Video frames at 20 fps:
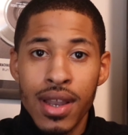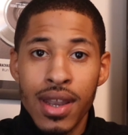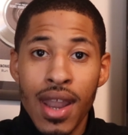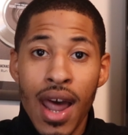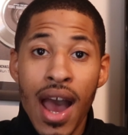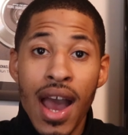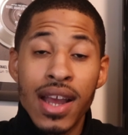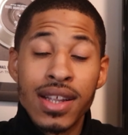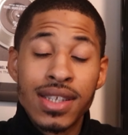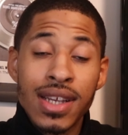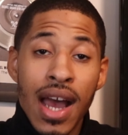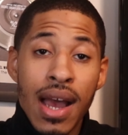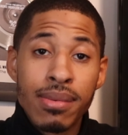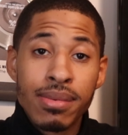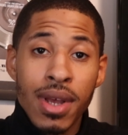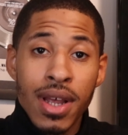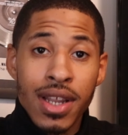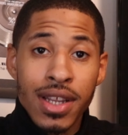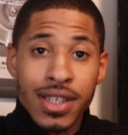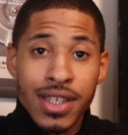9
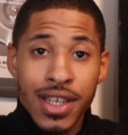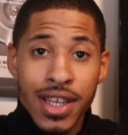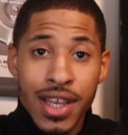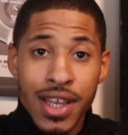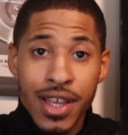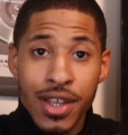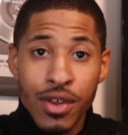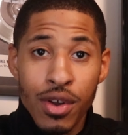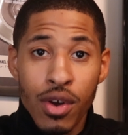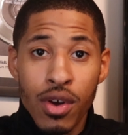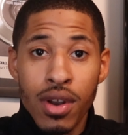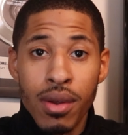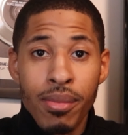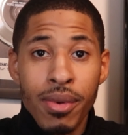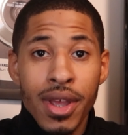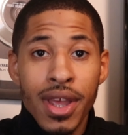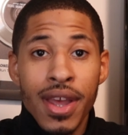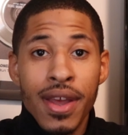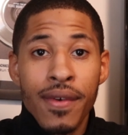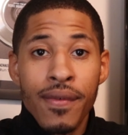times out of 10, you're going to
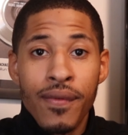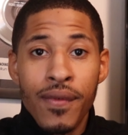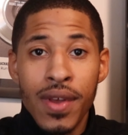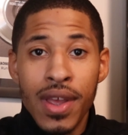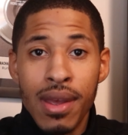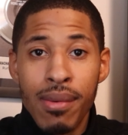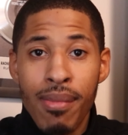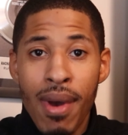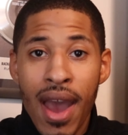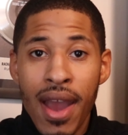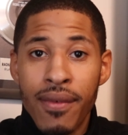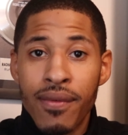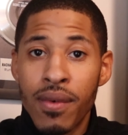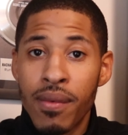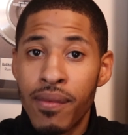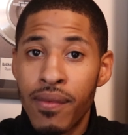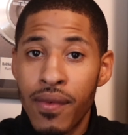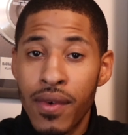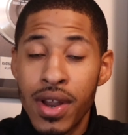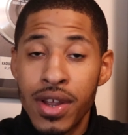be getting feedback
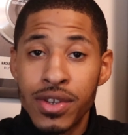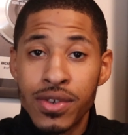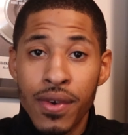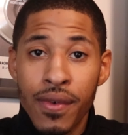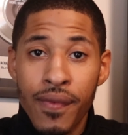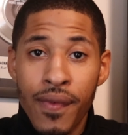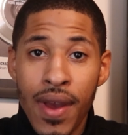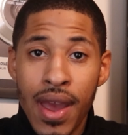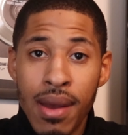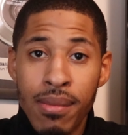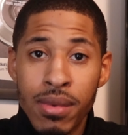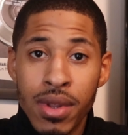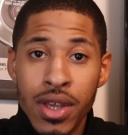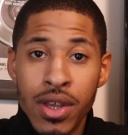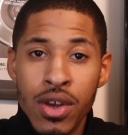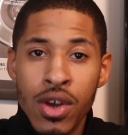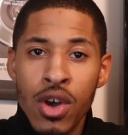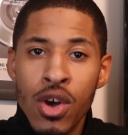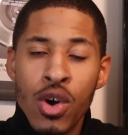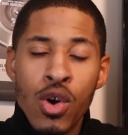from friends or
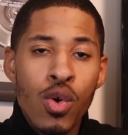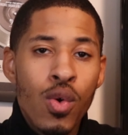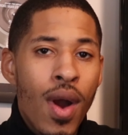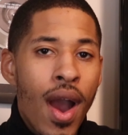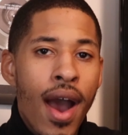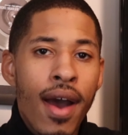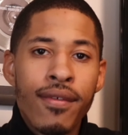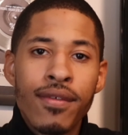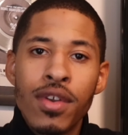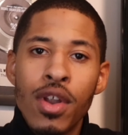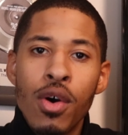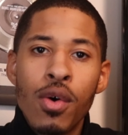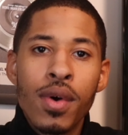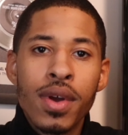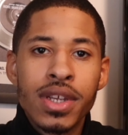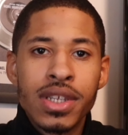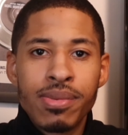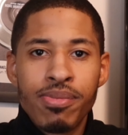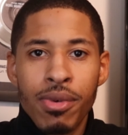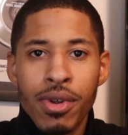family who have no
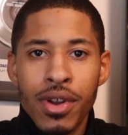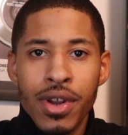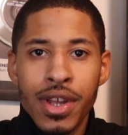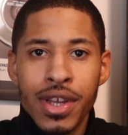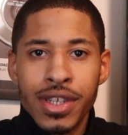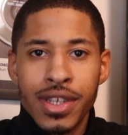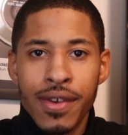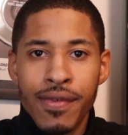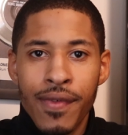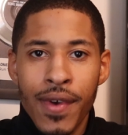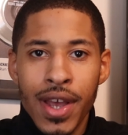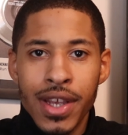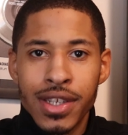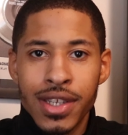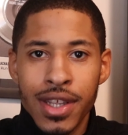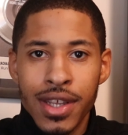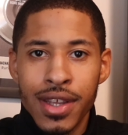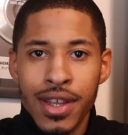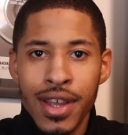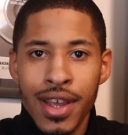experience
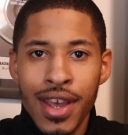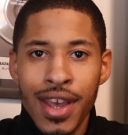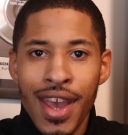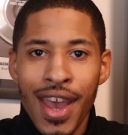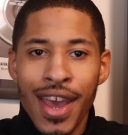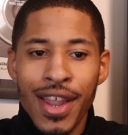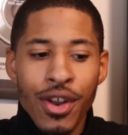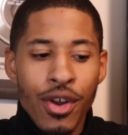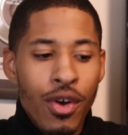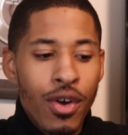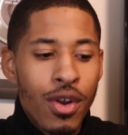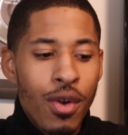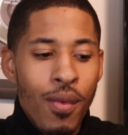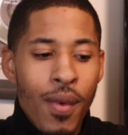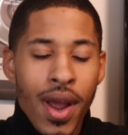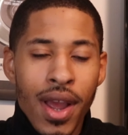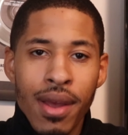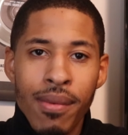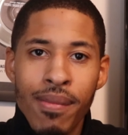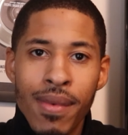investing. And they're going to
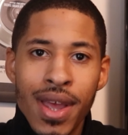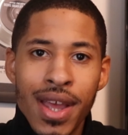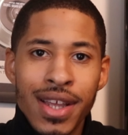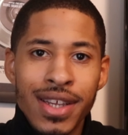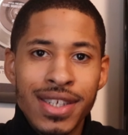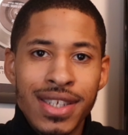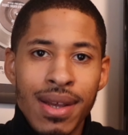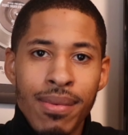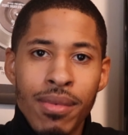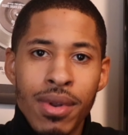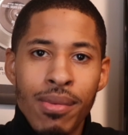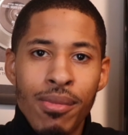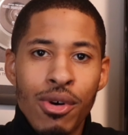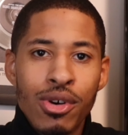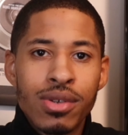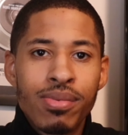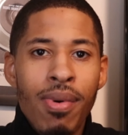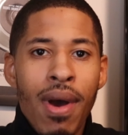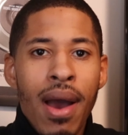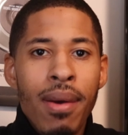recommend some of the
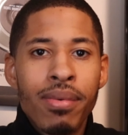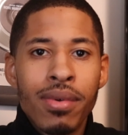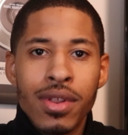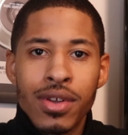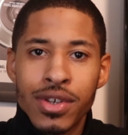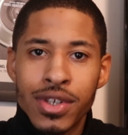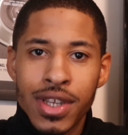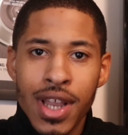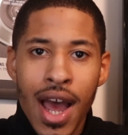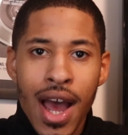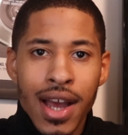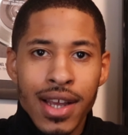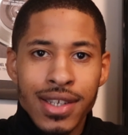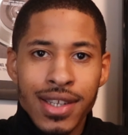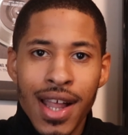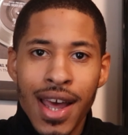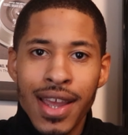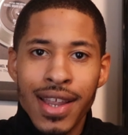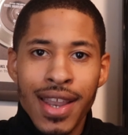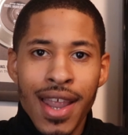most popular stocks
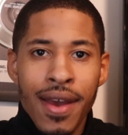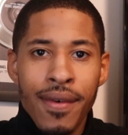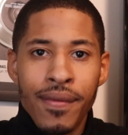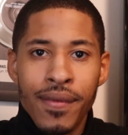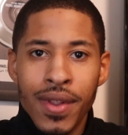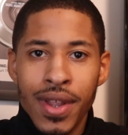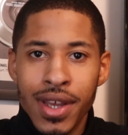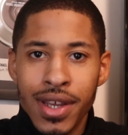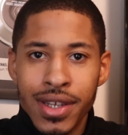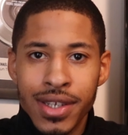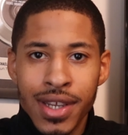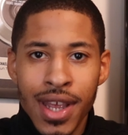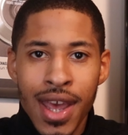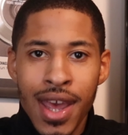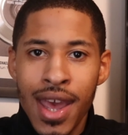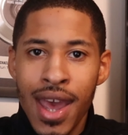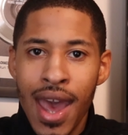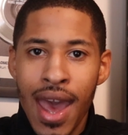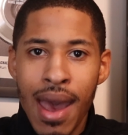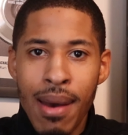like Netflix,
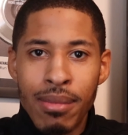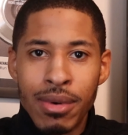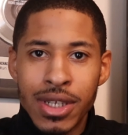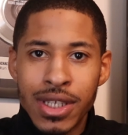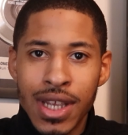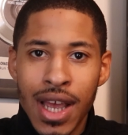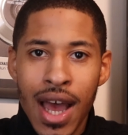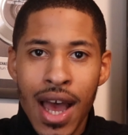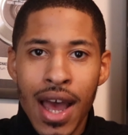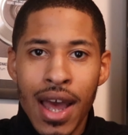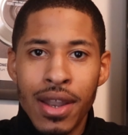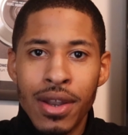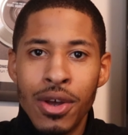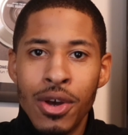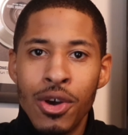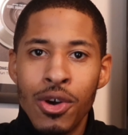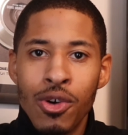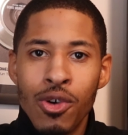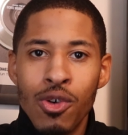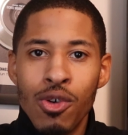Amazon,
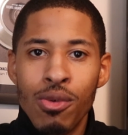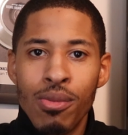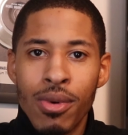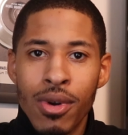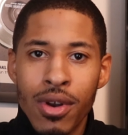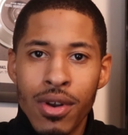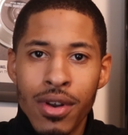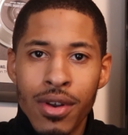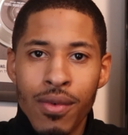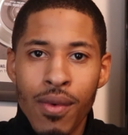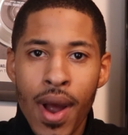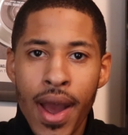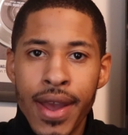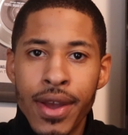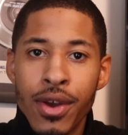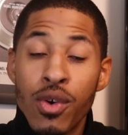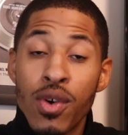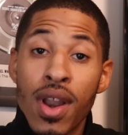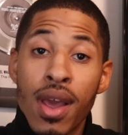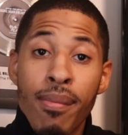Uber,
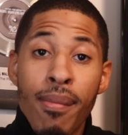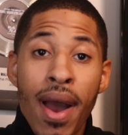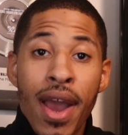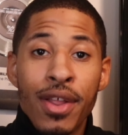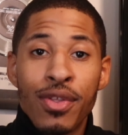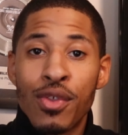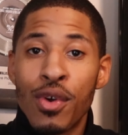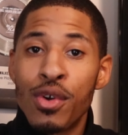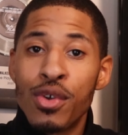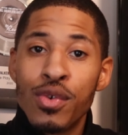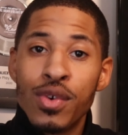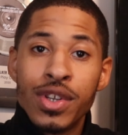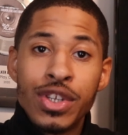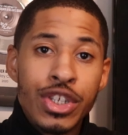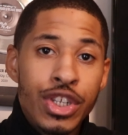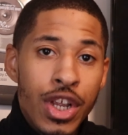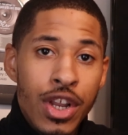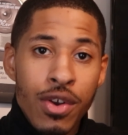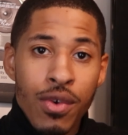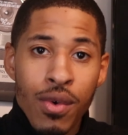right? Or they might throw you a
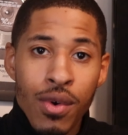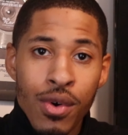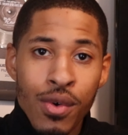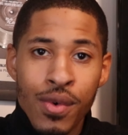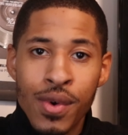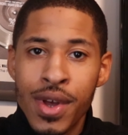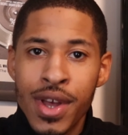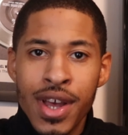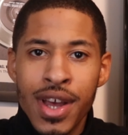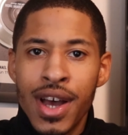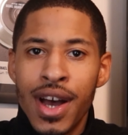general